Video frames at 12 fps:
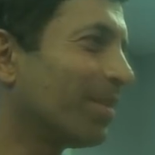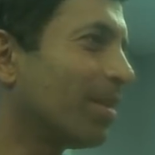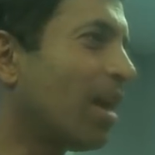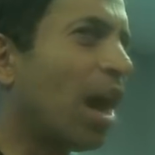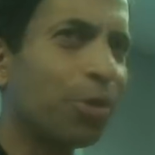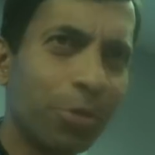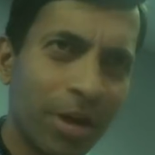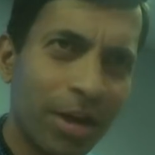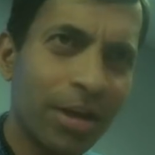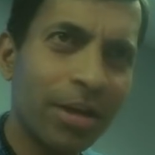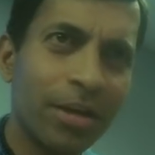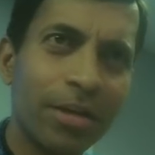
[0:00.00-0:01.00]
Are you
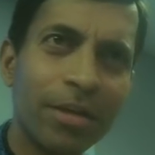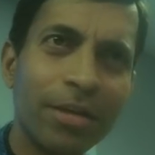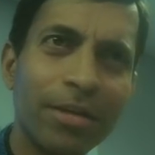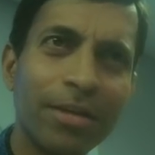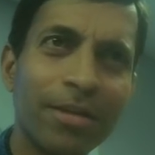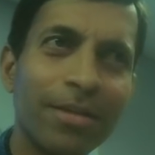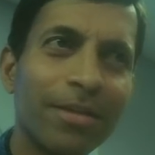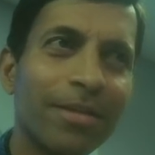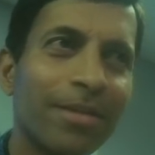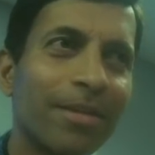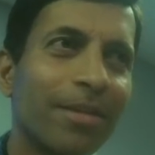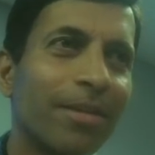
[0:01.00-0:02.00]
ready
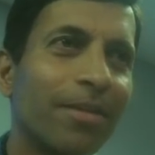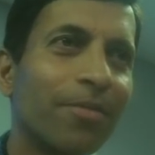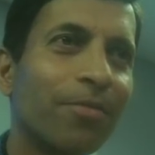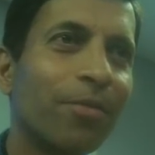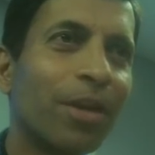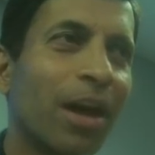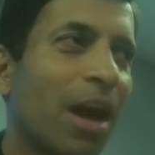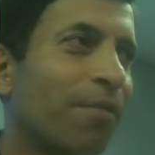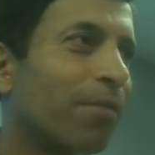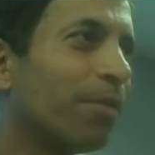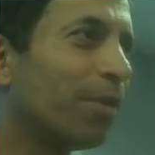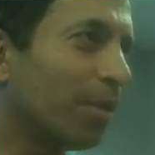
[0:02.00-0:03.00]
for a half
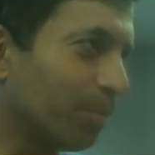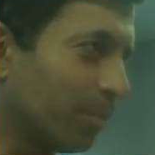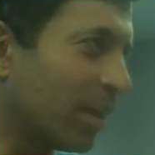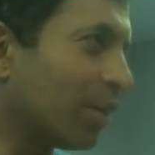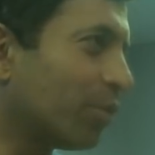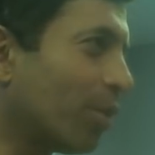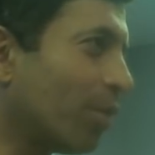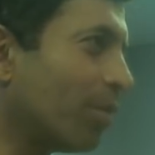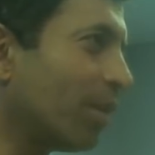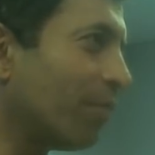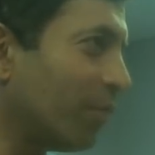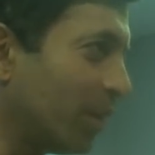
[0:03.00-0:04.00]
marathon
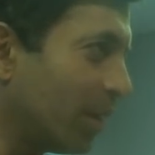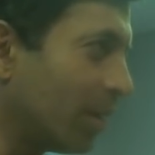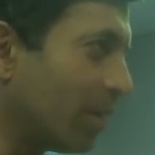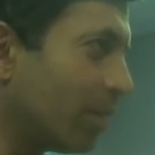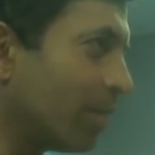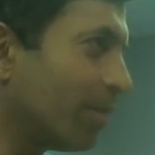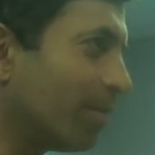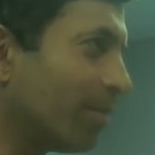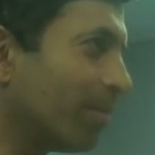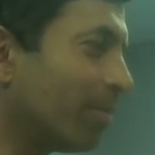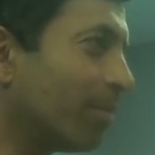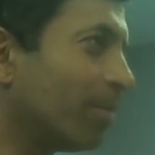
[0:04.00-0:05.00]
every day?
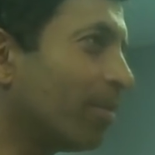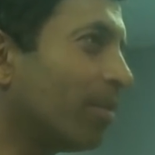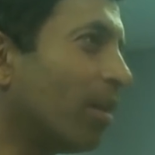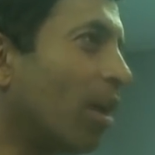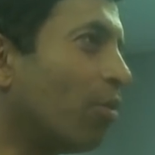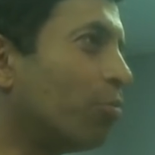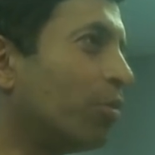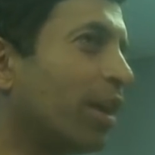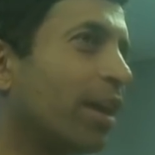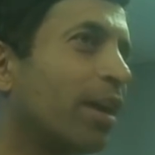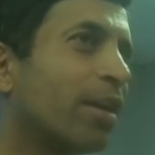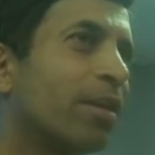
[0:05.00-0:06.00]
How
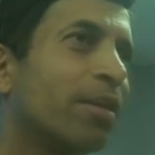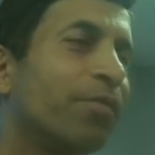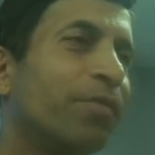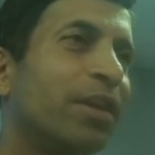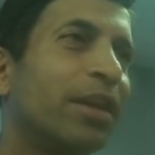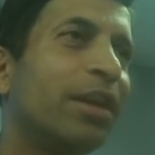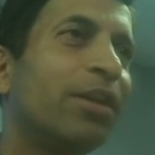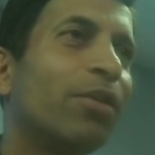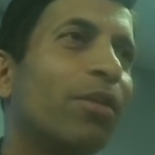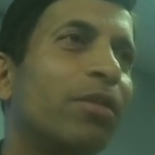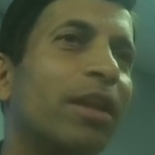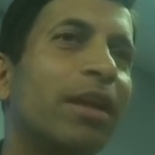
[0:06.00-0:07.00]
dare we eat
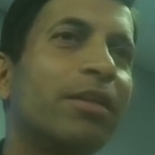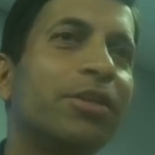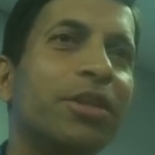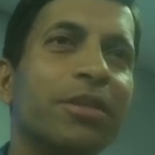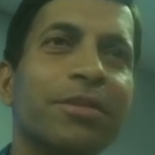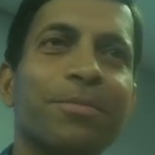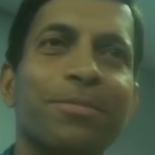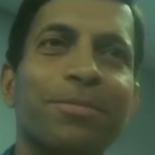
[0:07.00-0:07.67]
all that cheese?